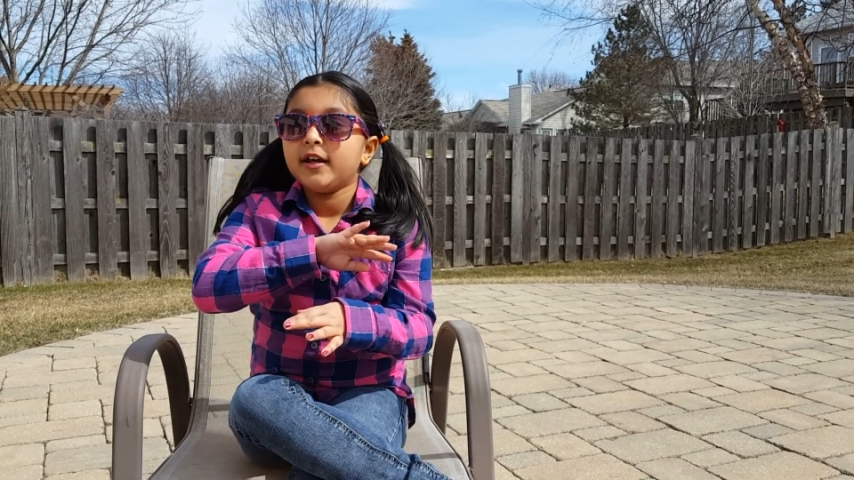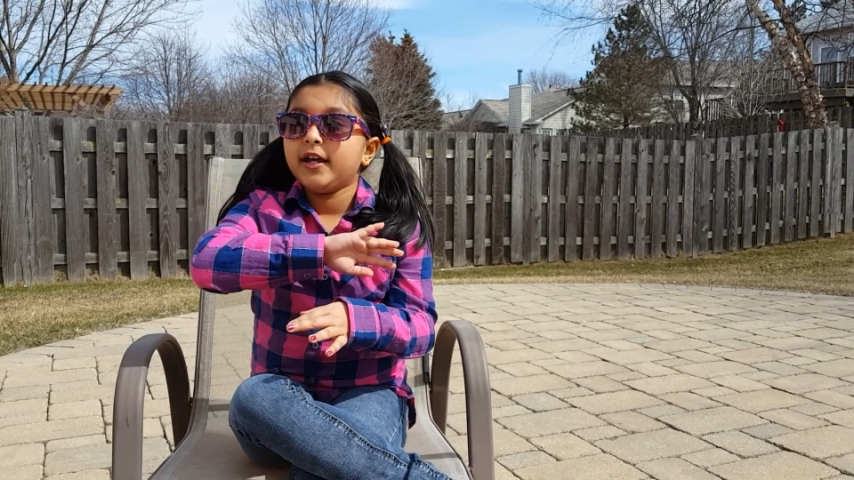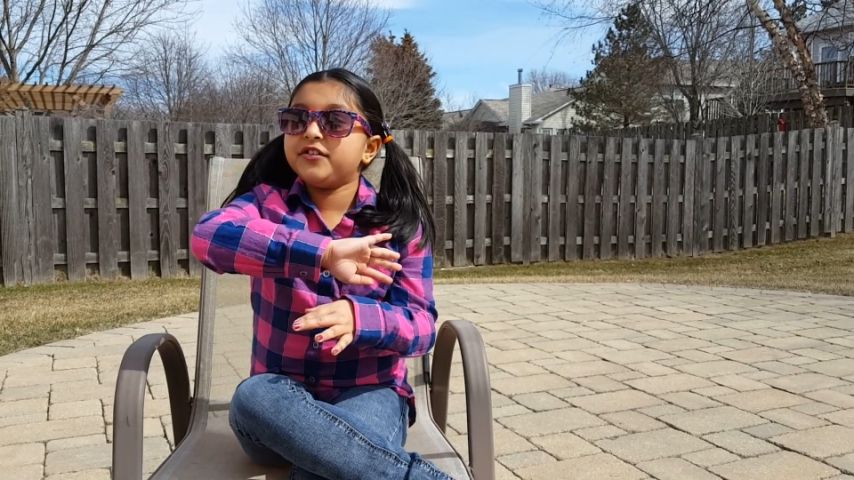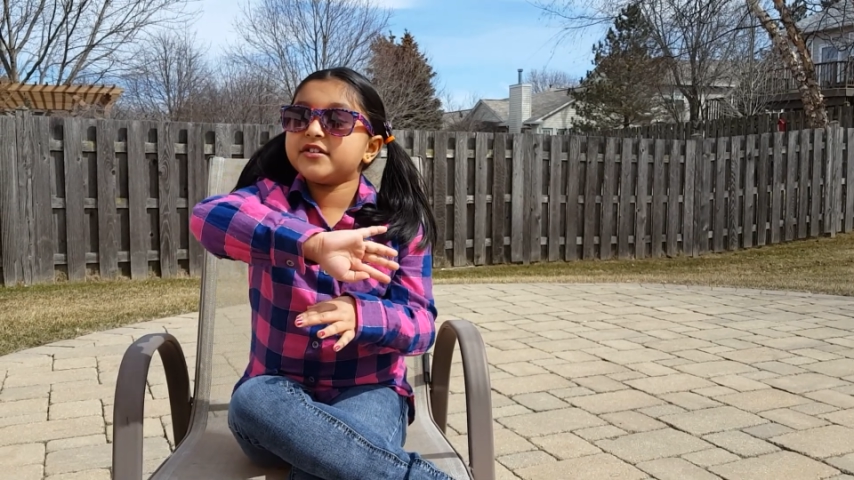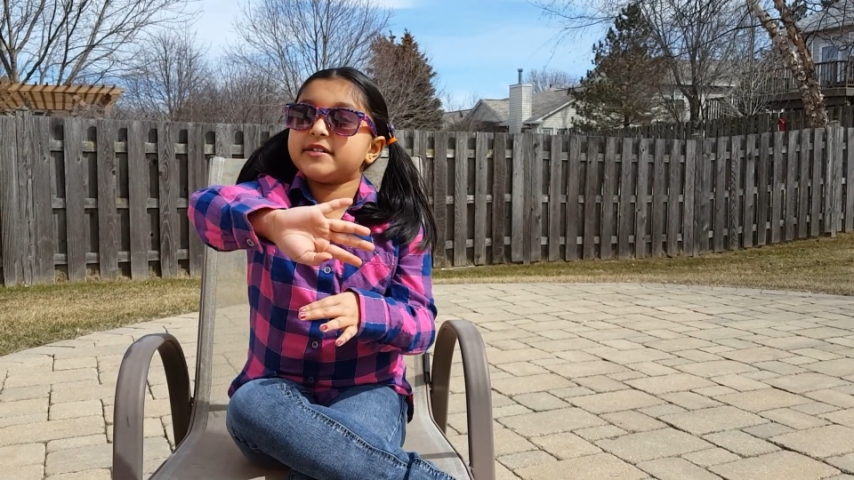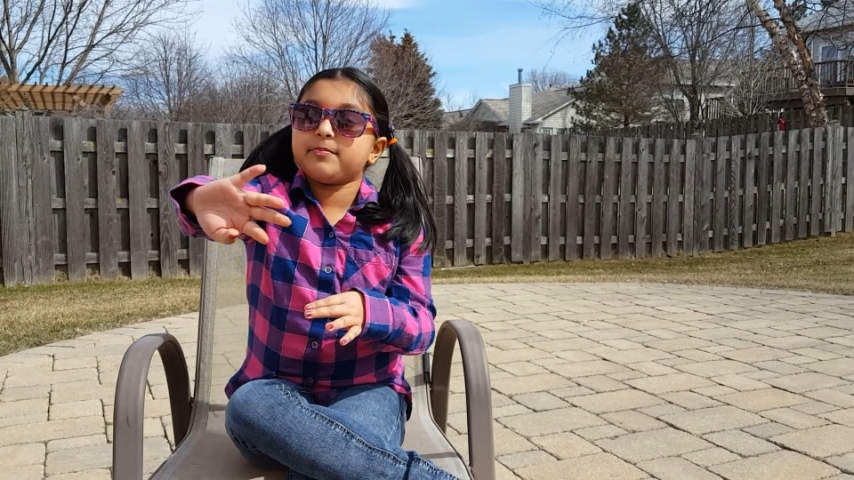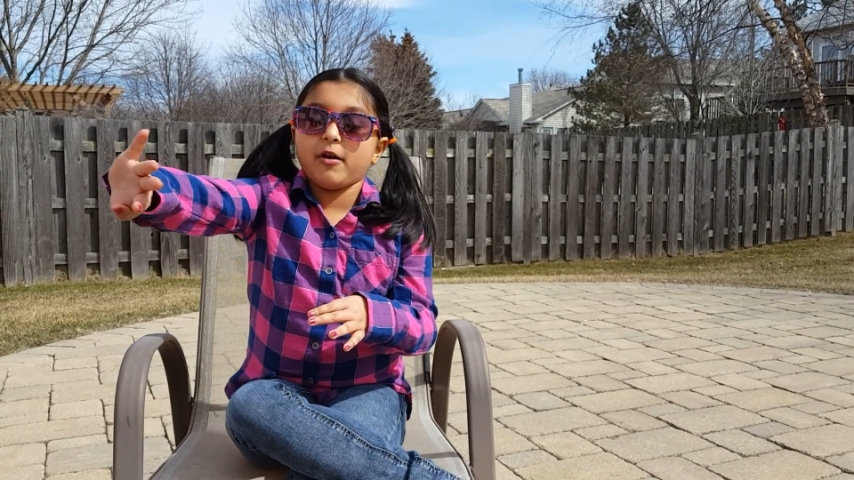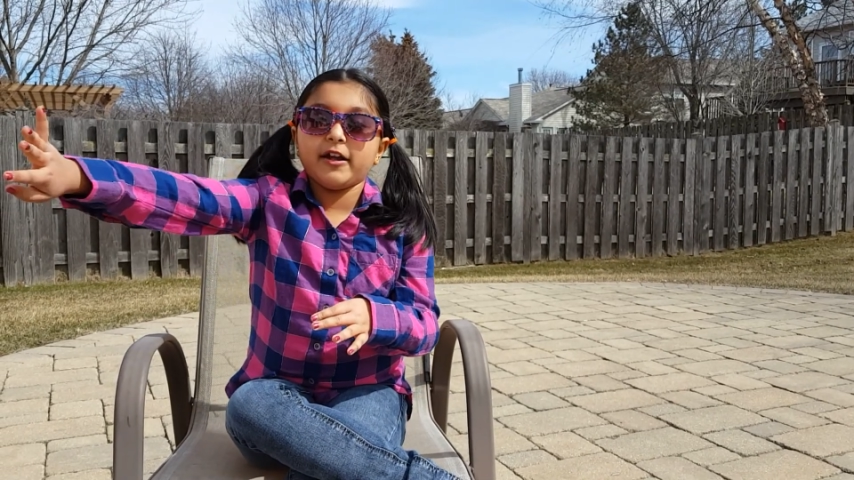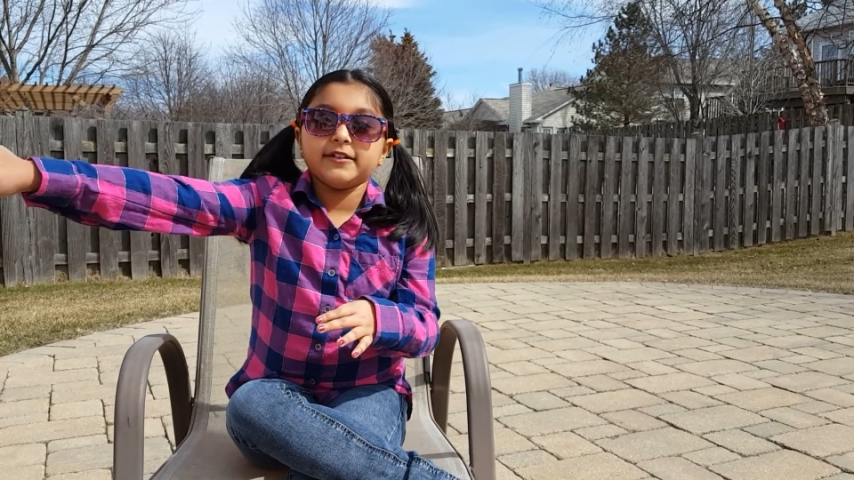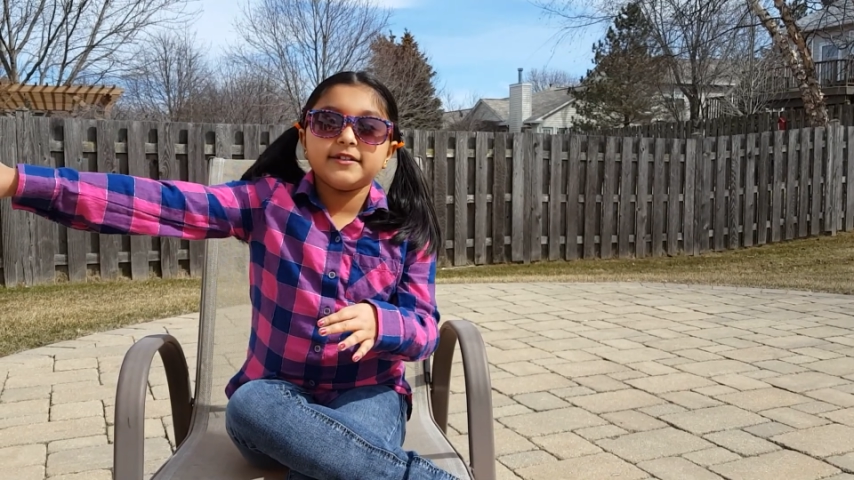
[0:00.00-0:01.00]
it just
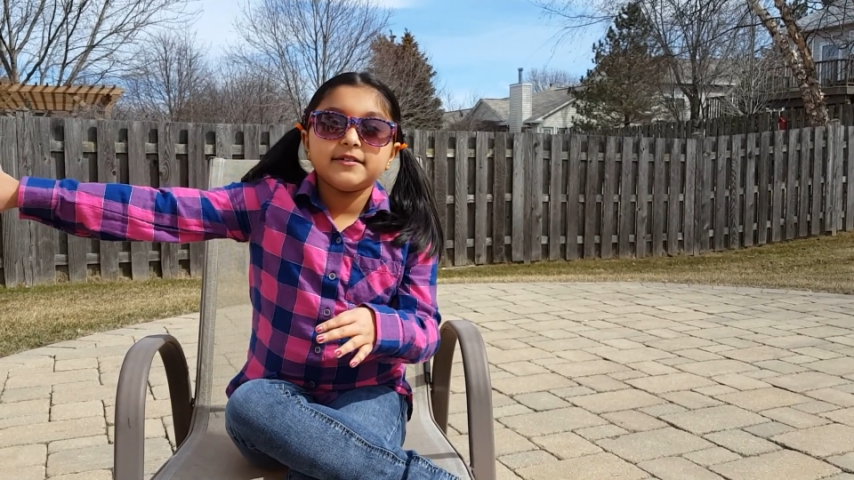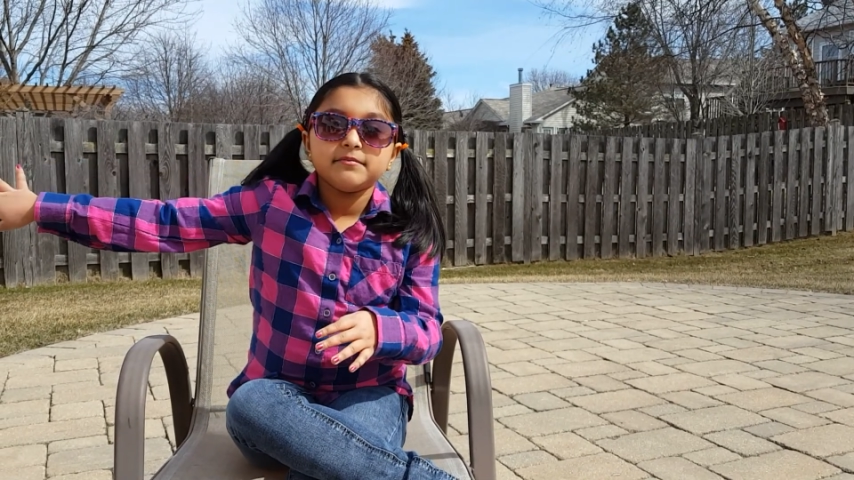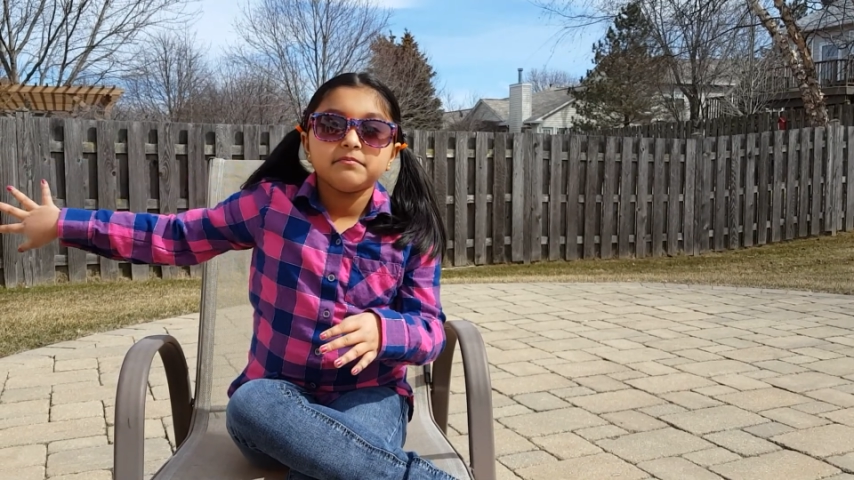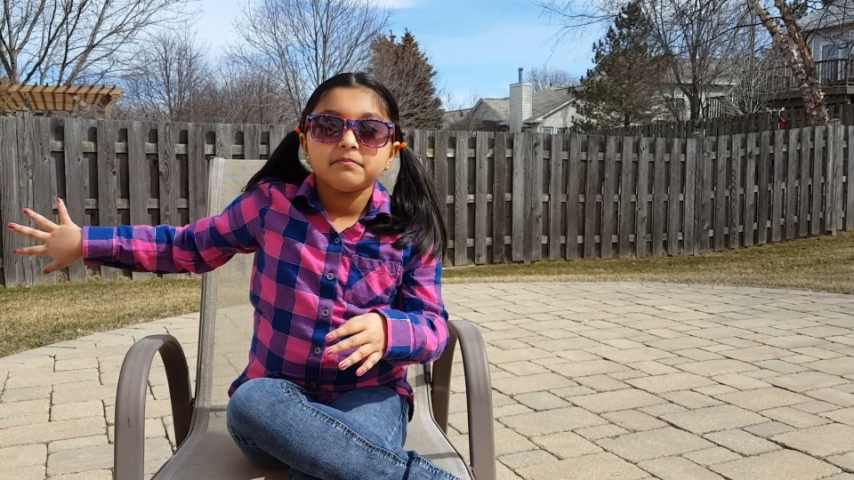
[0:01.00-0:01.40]
spreads.